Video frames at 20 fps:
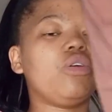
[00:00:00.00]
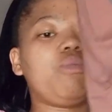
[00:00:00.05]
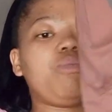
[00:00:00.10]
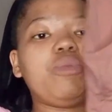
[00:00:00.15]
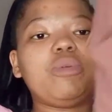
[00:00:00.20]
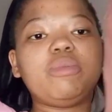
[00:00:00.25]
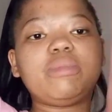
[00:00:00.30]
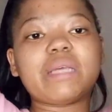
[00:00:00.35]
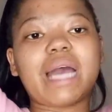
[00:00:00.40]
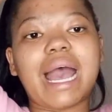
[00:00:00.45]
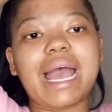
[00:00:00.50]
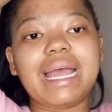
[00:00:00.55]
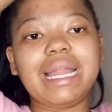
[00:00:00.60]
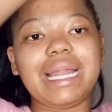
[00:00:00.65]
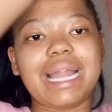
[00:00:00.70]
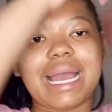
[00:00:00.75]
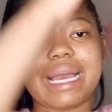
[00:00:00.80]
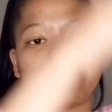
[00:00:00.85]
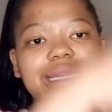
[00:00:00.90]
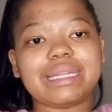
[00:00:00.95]
boobs. I
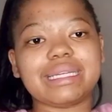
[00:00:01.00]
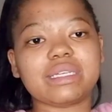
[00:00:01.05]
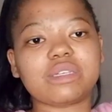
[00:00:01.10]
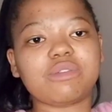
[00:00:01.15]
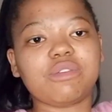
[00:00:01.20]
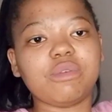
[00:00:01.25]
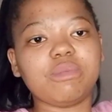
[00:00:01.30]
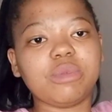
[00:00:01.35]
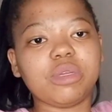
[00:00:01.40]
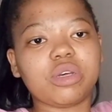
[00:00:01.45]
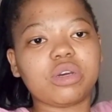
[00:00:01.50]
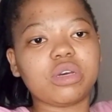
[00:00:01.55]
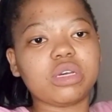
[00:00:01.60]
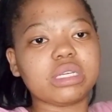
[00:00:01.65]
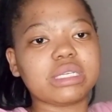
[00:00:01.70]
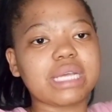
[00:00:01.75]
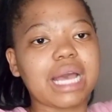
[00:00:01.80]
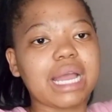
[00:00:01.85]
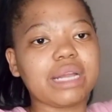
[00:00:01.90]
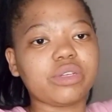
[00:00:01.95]
like this for me
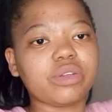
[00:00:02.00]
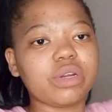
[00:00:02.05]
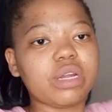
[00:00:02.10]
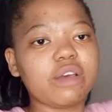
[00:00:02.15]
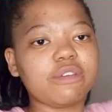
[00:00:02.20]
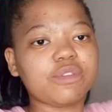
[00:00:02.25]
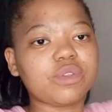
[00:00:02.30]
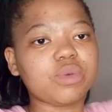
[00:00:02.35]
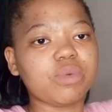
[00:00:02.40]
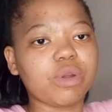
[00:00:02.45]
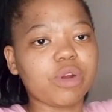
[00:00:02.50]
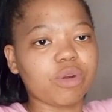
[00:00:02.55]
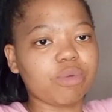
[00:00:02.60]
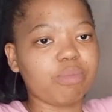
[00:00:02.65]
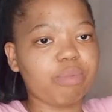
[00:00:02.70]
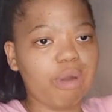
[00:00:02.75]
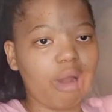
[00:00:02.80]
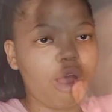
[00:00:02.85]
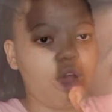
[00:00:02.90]
because I don't have to wear a bra.